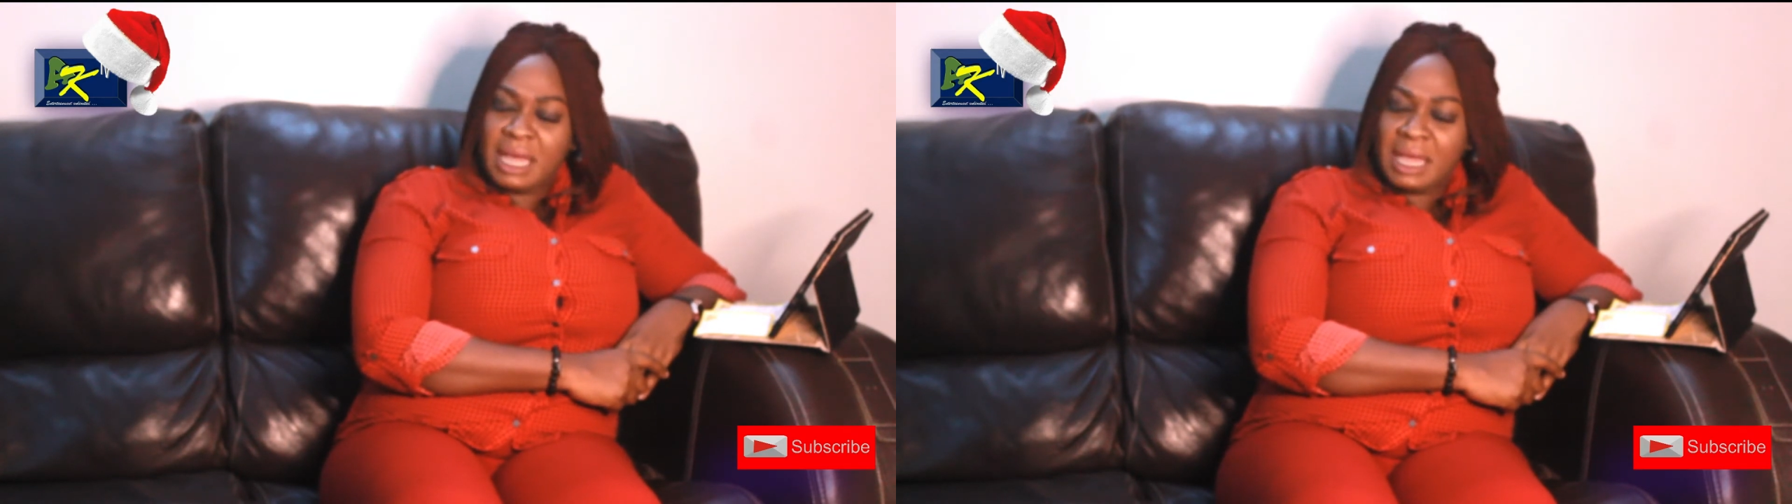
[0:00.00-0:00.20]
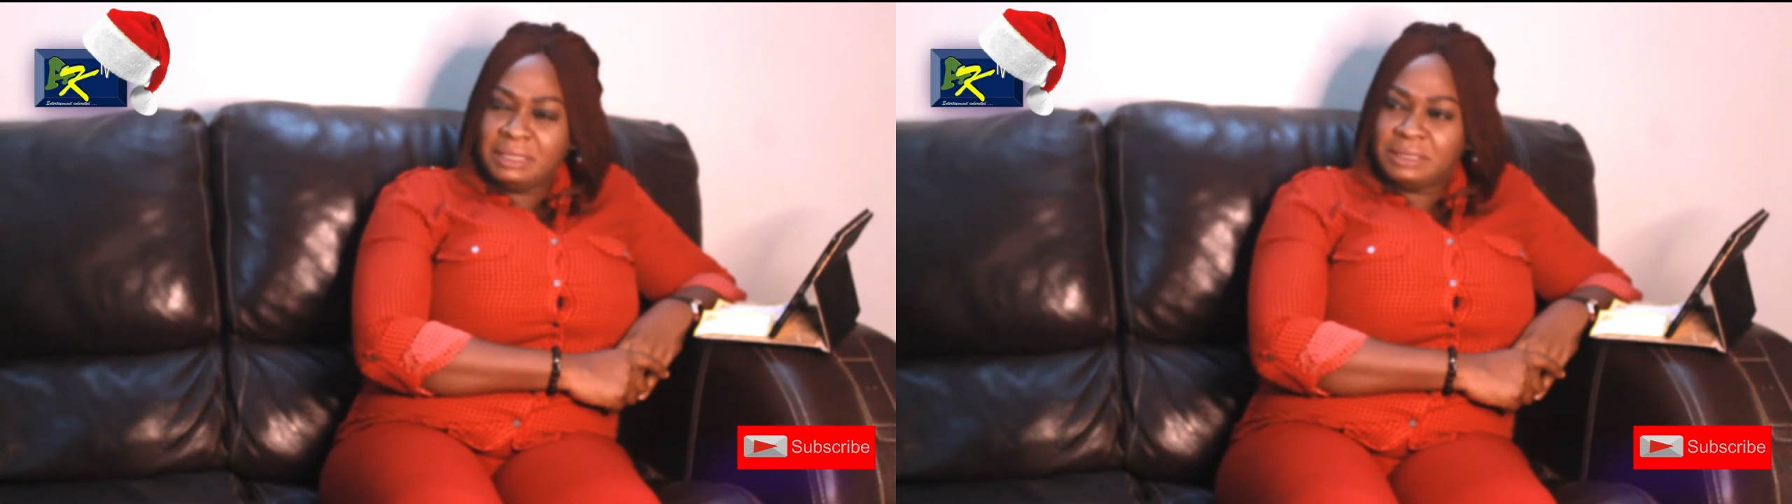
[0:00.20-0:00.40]

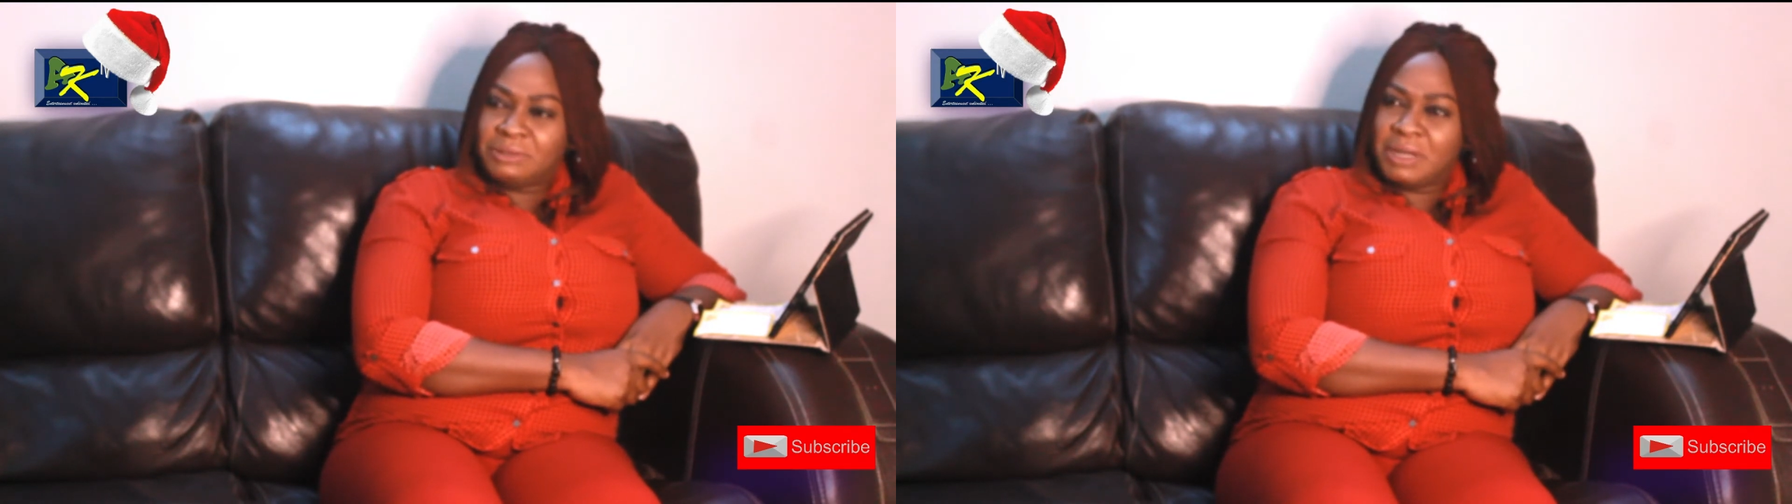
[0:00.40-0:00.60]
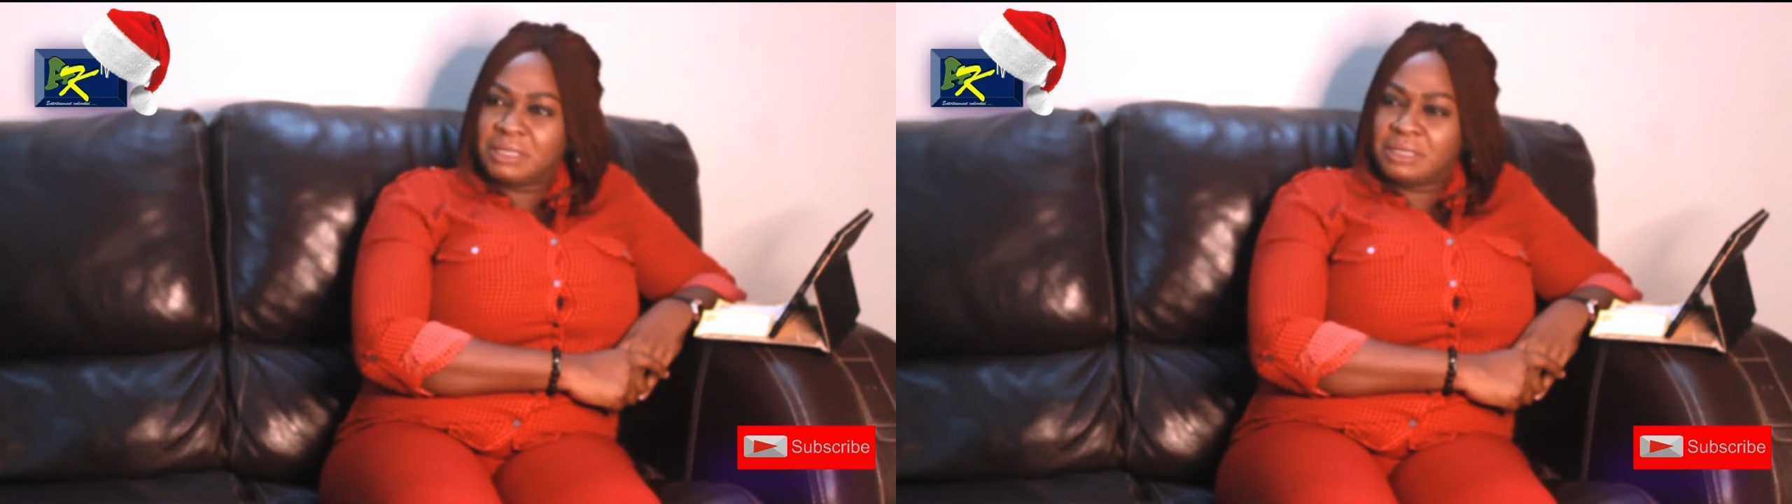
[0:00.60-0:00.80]
kind of
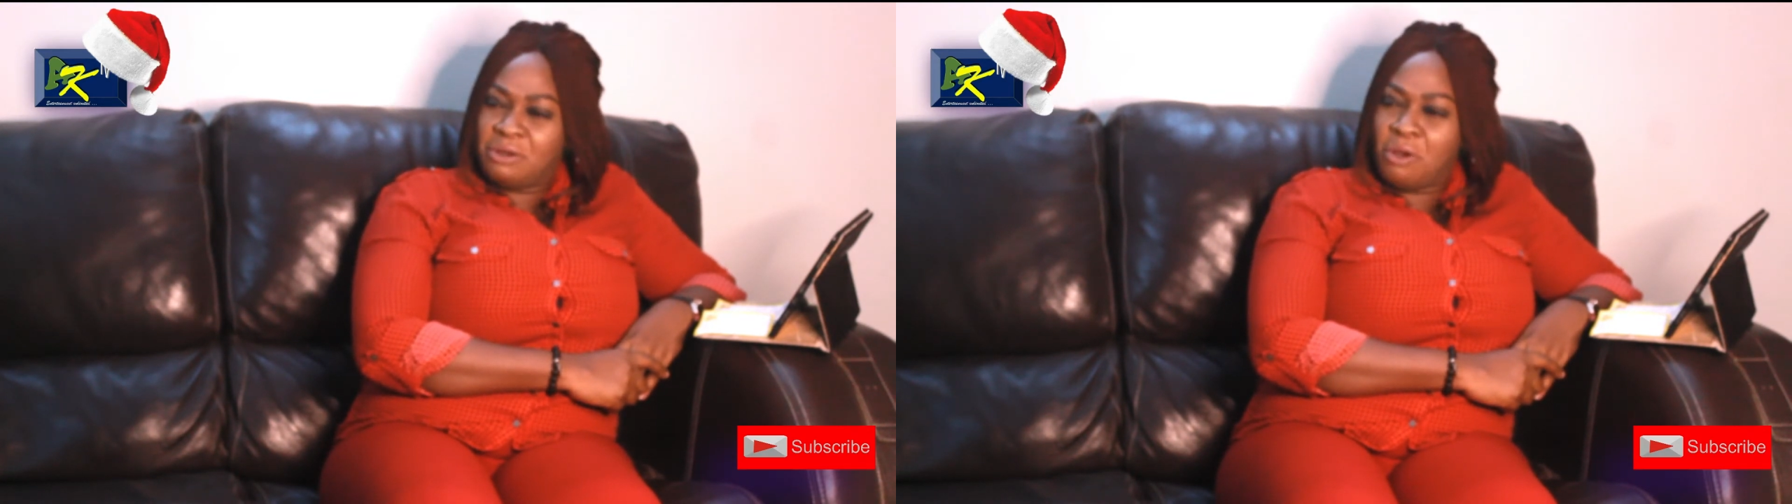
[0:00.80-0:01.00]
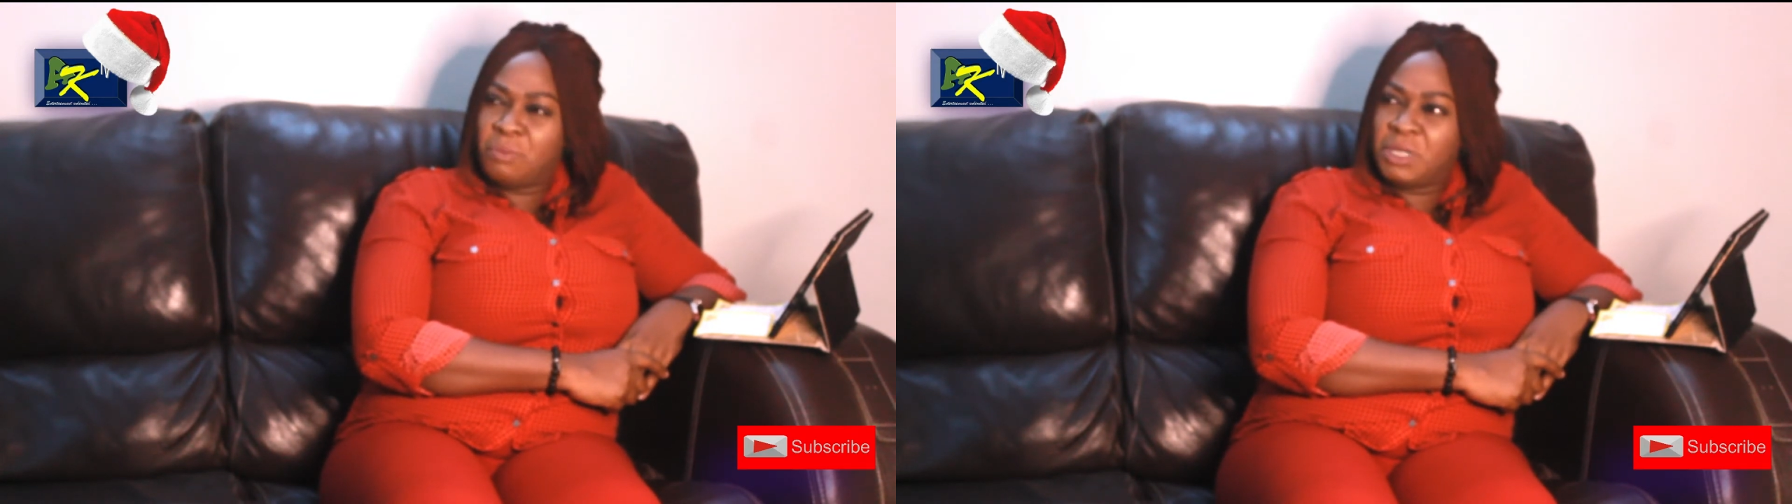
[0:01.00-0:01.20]
dress,
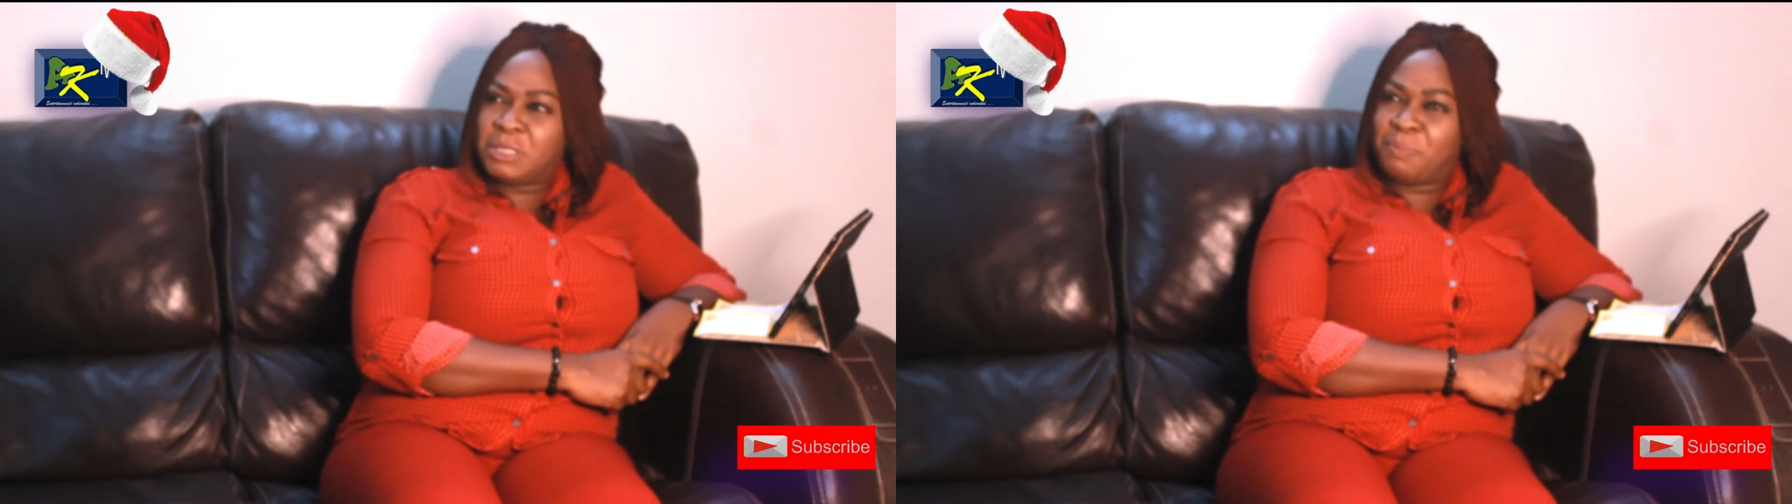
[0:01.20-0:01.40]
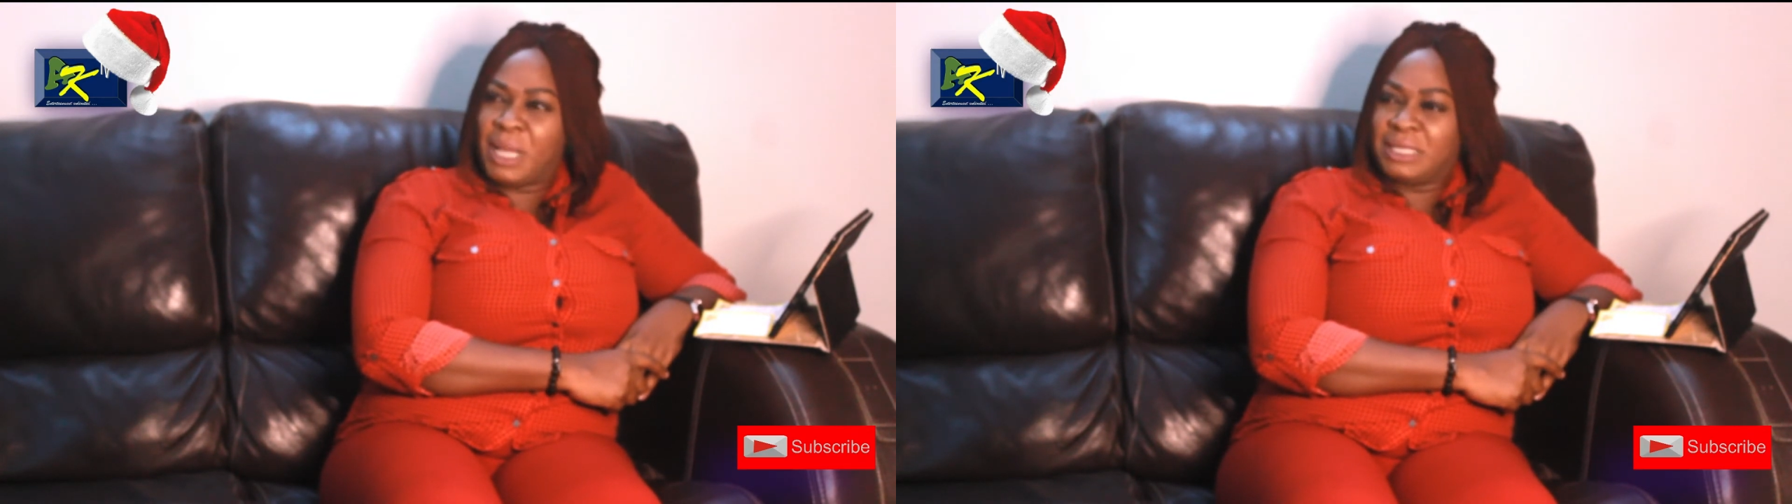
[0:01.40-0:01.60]
come
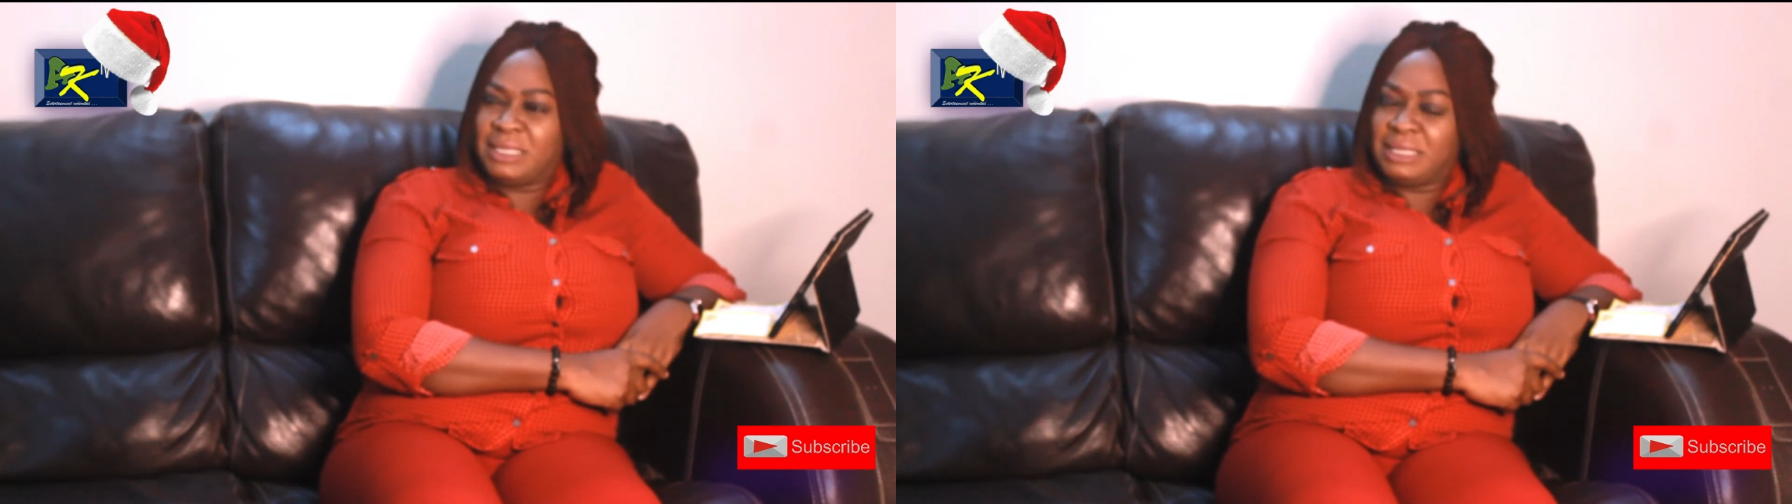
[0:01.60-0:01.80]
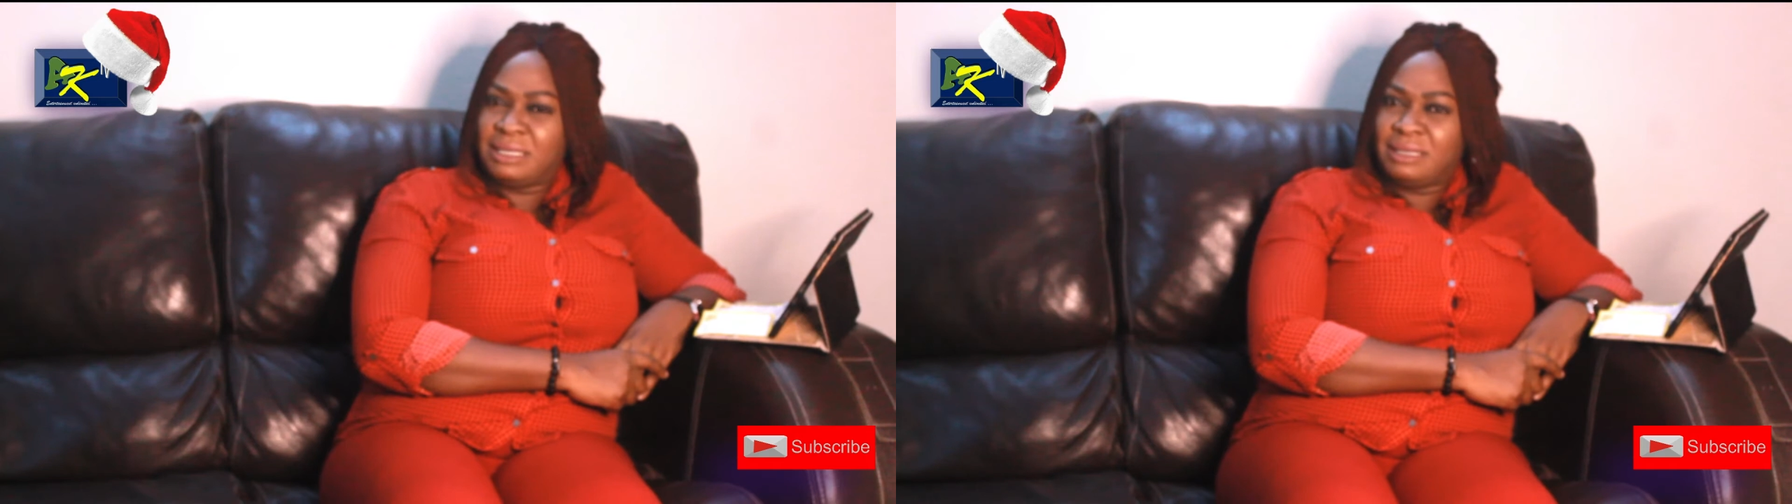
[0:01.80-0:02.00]
this party.